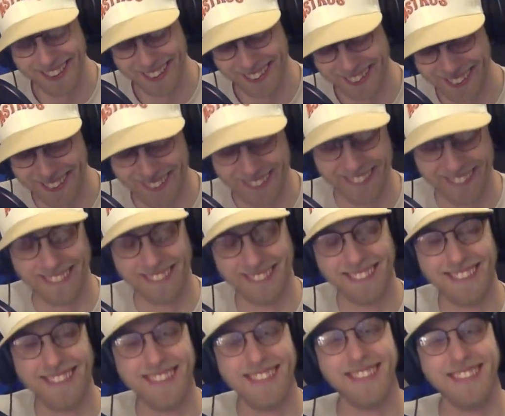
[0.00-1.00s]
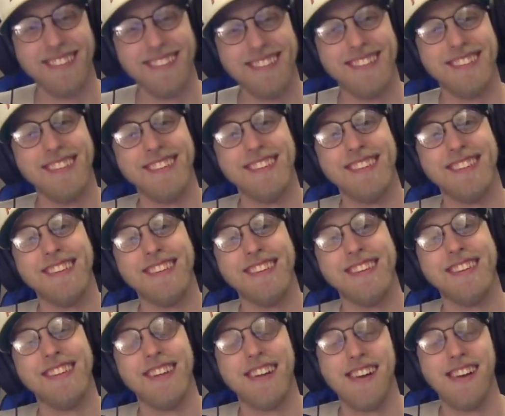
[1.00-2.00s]

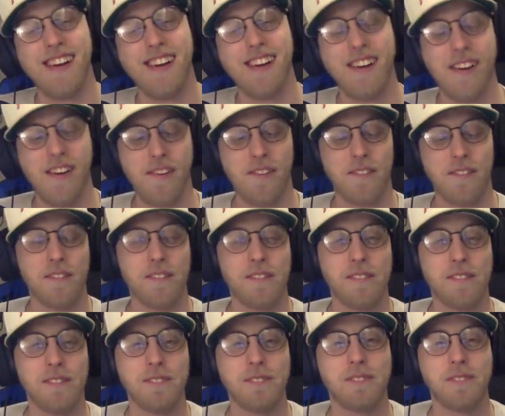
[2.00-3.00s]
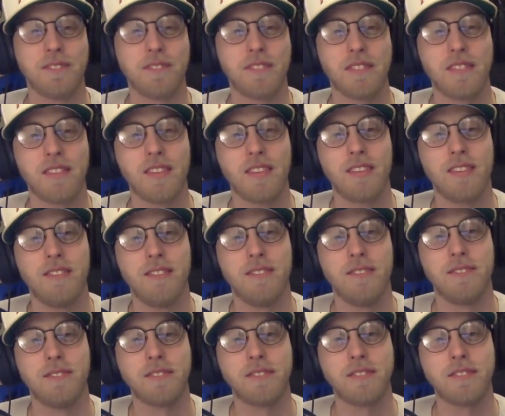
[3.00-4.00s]
This person isn't speaking.